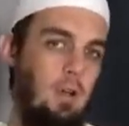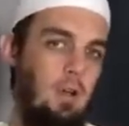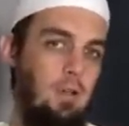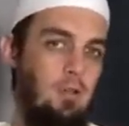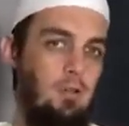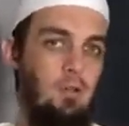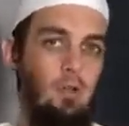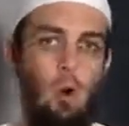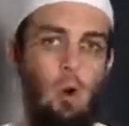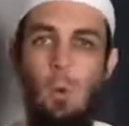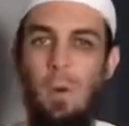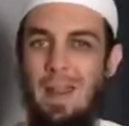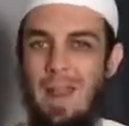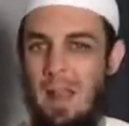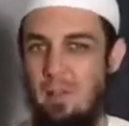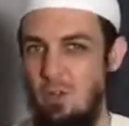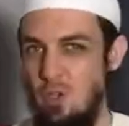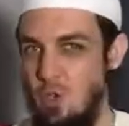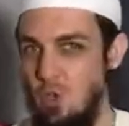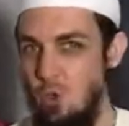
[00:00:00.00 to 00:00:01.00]
No one
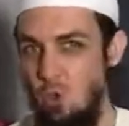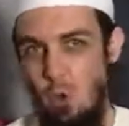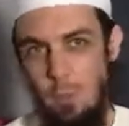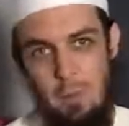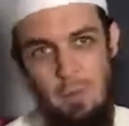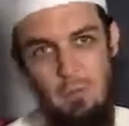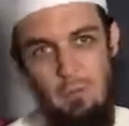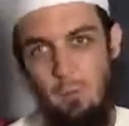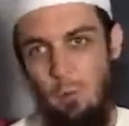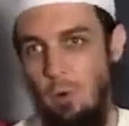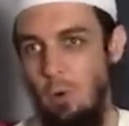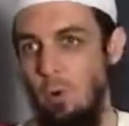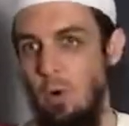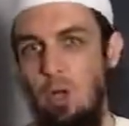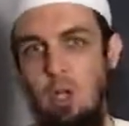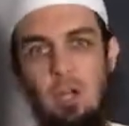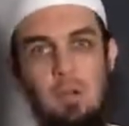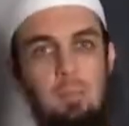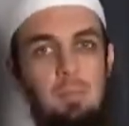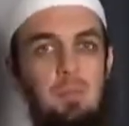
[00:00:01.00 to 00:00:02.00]
ever saw before or
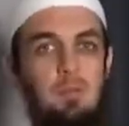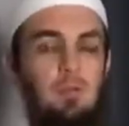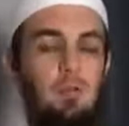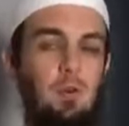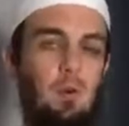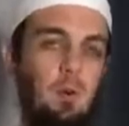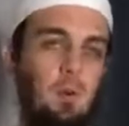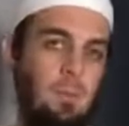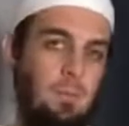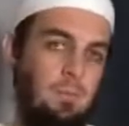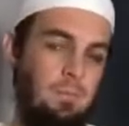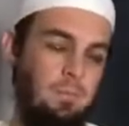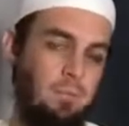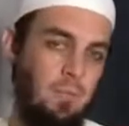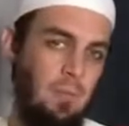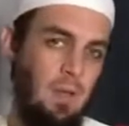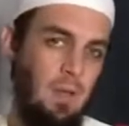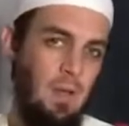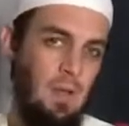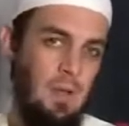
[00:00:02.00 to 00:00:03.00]
heard before.
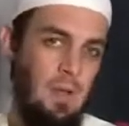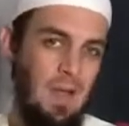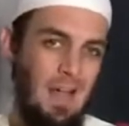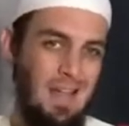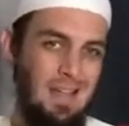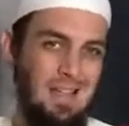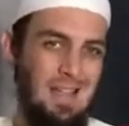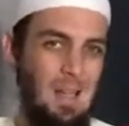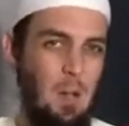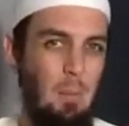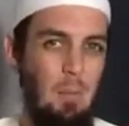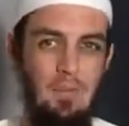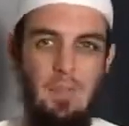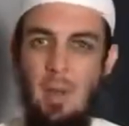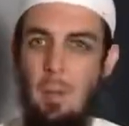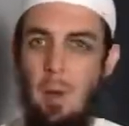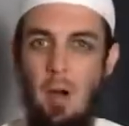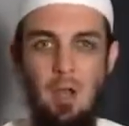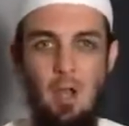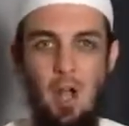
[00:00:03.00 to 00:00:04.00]
And some of
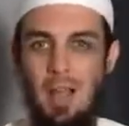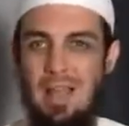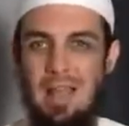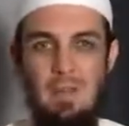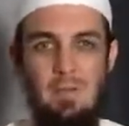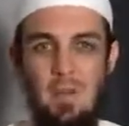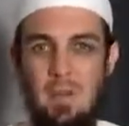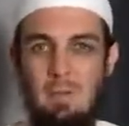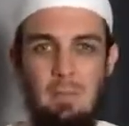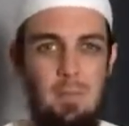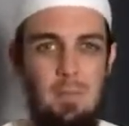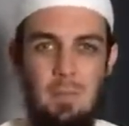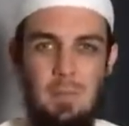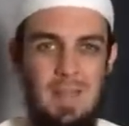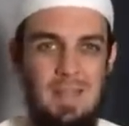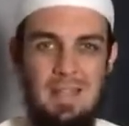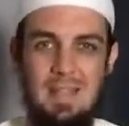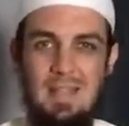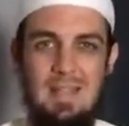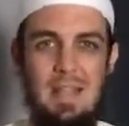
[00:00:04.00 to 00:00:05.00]
them are not even
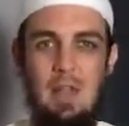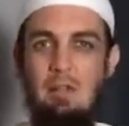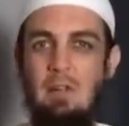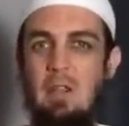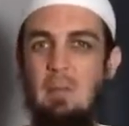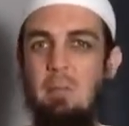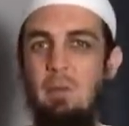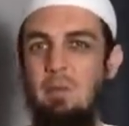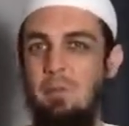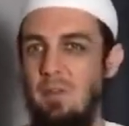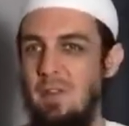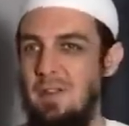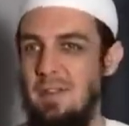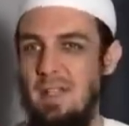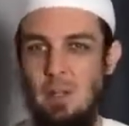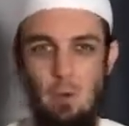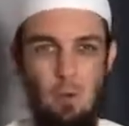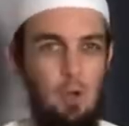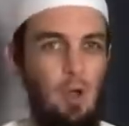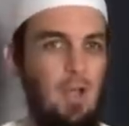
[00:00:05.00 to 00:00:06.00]
necessarily
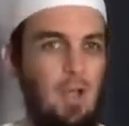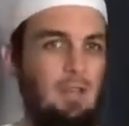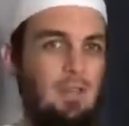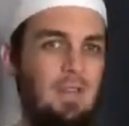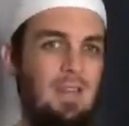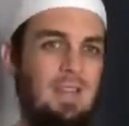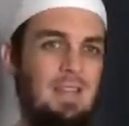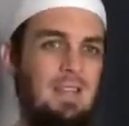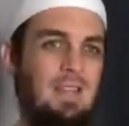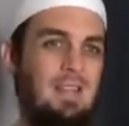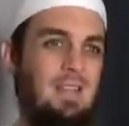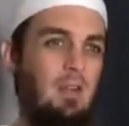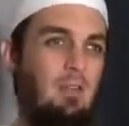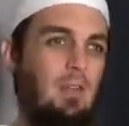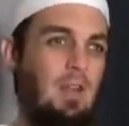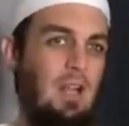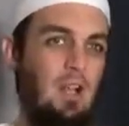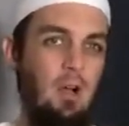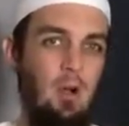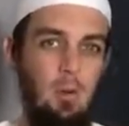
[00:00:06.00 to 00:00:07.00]
befitting or not even
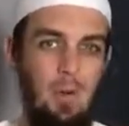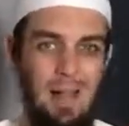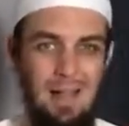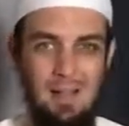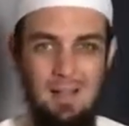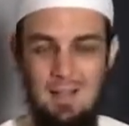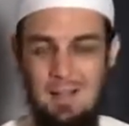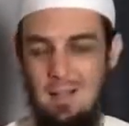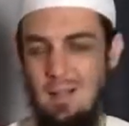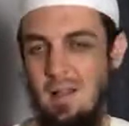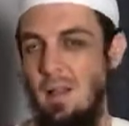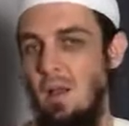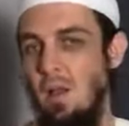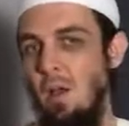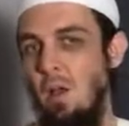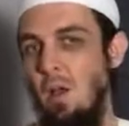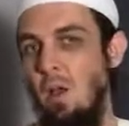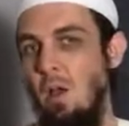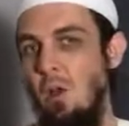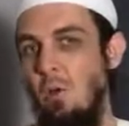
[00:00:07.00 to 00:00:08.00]
necessarily correct.
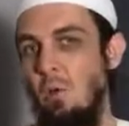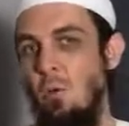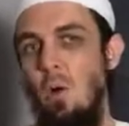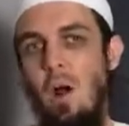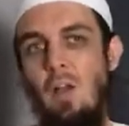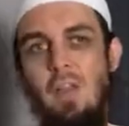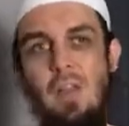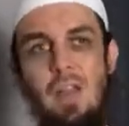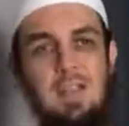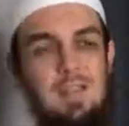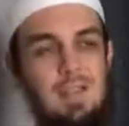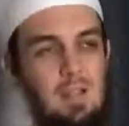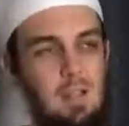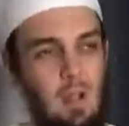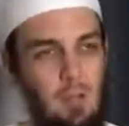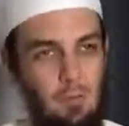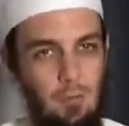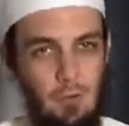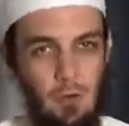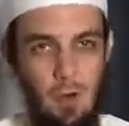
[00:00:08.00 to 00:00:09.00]
Rather, it's
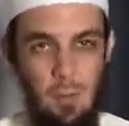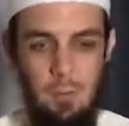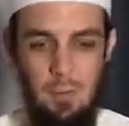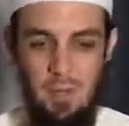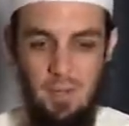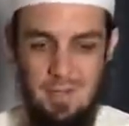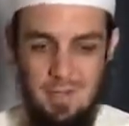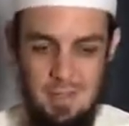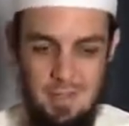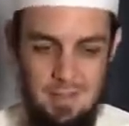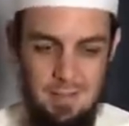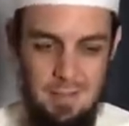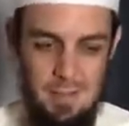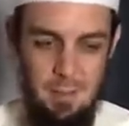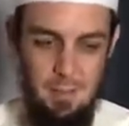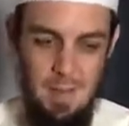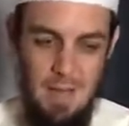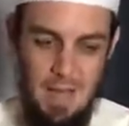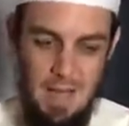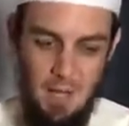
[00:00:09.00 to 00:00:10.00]
enough for a person to
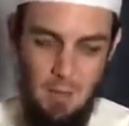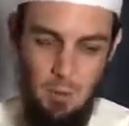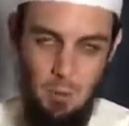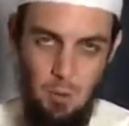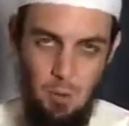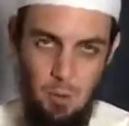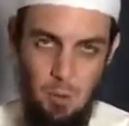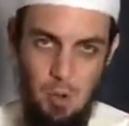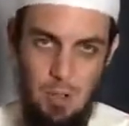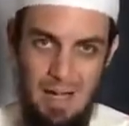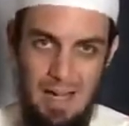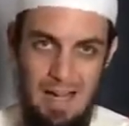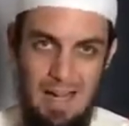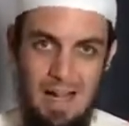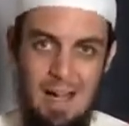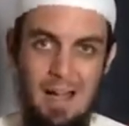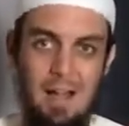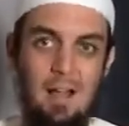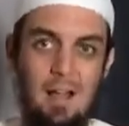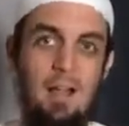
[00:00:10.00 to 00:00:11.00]
make
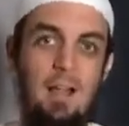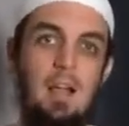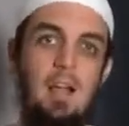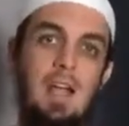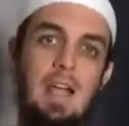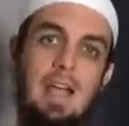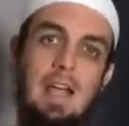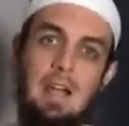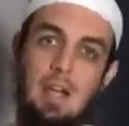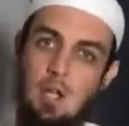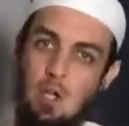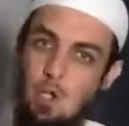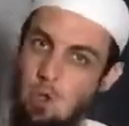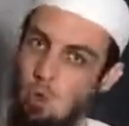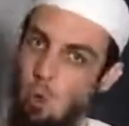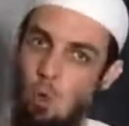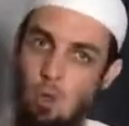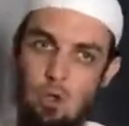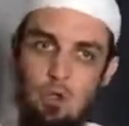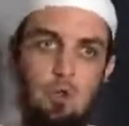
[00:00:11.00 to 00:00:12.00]
du'a in a
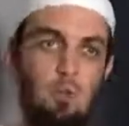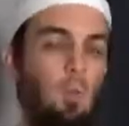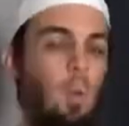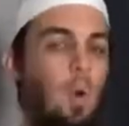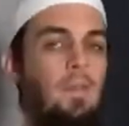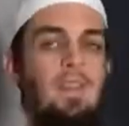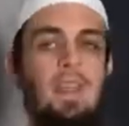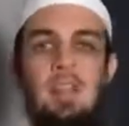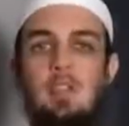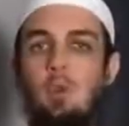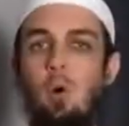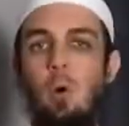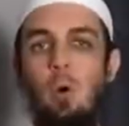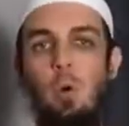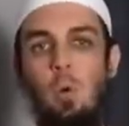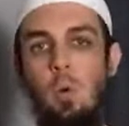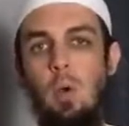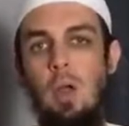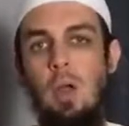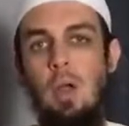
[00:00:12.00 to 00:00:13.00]
short, what they know.